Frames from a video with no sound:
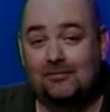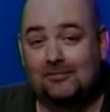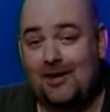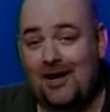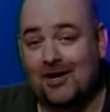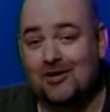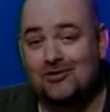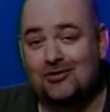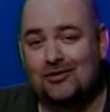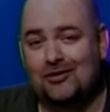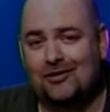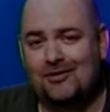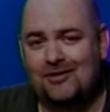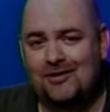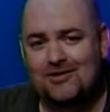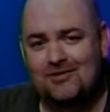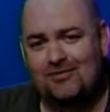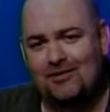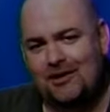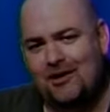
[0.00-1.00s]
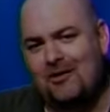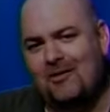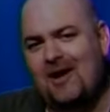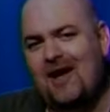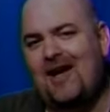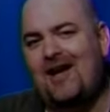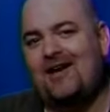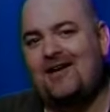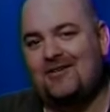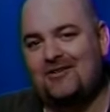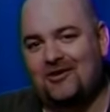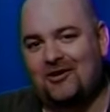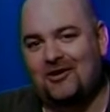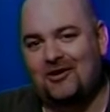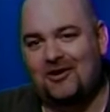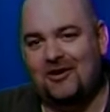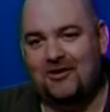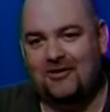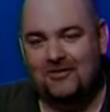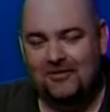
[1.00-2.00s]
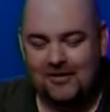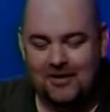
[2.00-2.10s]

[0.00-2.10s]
Actually, it's video and audio.